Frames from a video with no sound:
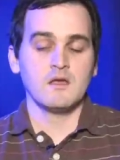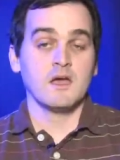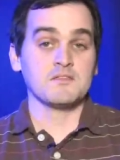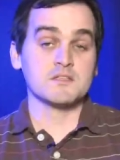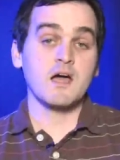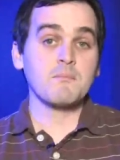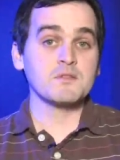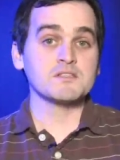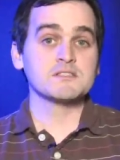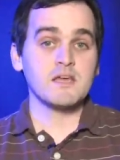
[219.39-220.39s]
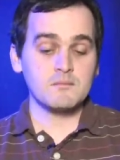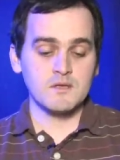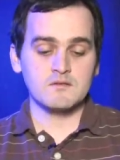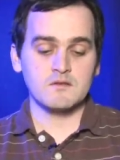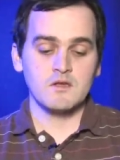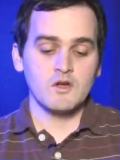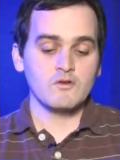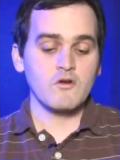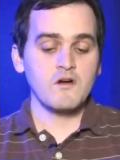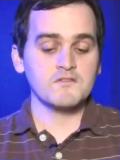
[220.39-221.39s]
At the top of the segment,
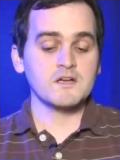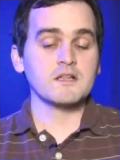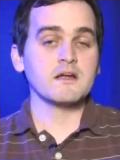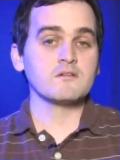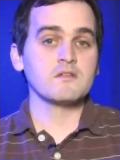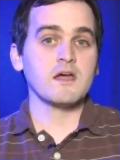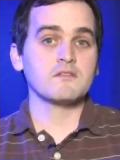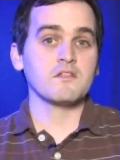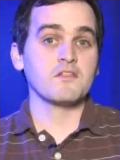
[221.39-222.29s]
Kroft declared that